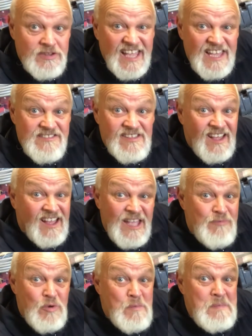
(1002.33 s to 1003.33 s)
test, it
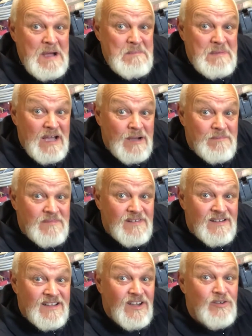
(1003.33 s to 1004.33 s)
won't pump up.
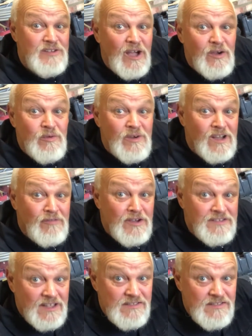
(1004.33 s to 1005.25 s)
Oh no, have I done